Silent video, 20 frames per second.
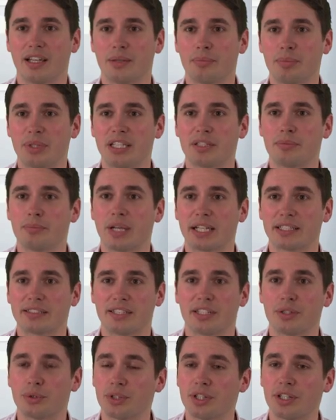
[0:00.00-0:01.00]
Be it
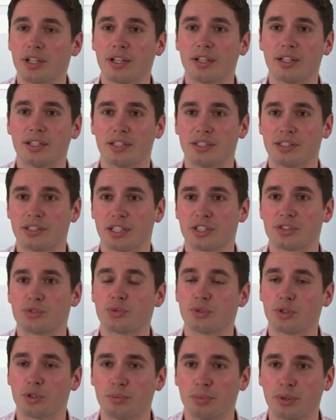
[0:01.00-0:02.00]
bacteria,
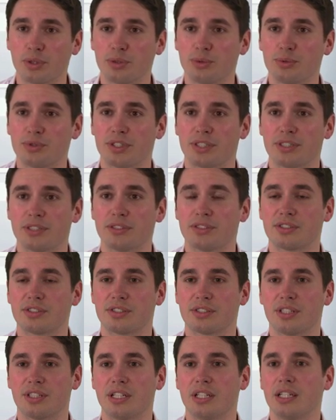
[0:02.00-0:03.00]
industrial
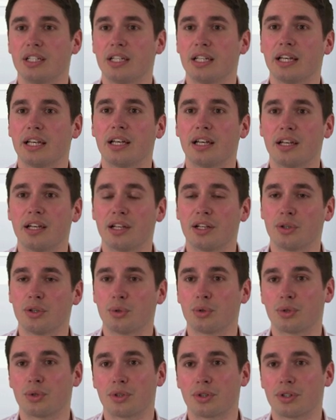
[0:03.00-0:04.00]
pollutants,
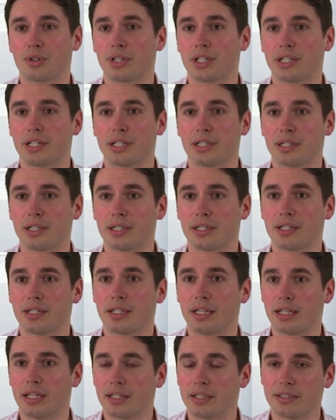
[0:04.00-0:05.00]
or
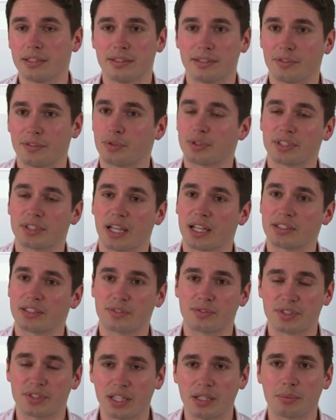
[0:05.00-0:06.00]
different kinds
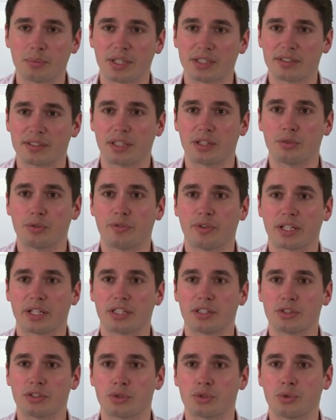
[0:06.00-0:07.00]
of sediments that you
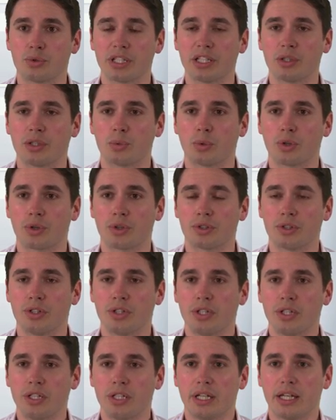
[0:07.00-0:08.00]
find in your drinking water.
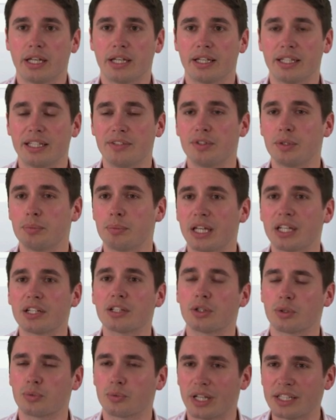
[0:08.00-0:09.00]
Even
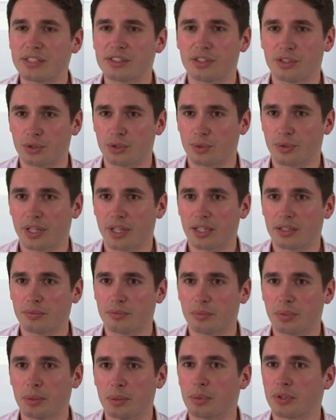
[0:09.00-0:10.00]
medical residue that
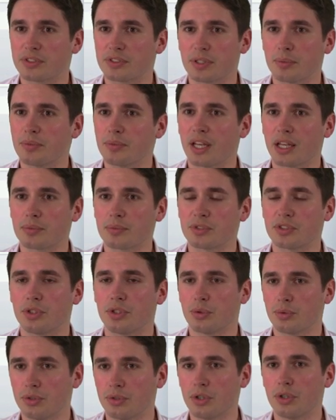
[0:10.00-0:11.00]
people sometimes
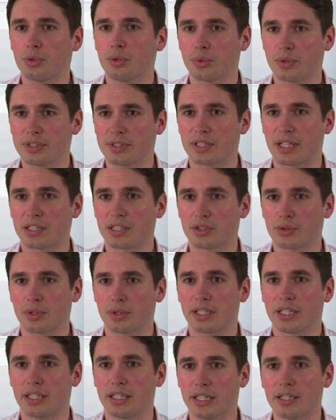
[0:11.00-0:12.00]
don't know is
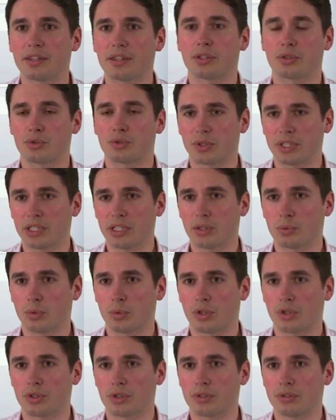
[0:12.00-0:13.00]
actually in their drinking
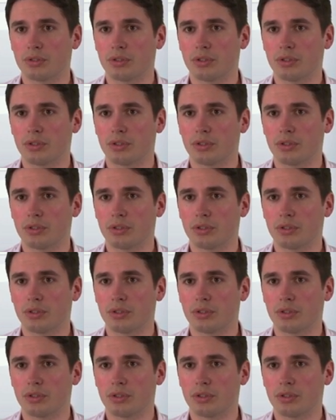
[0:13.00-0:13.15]
water.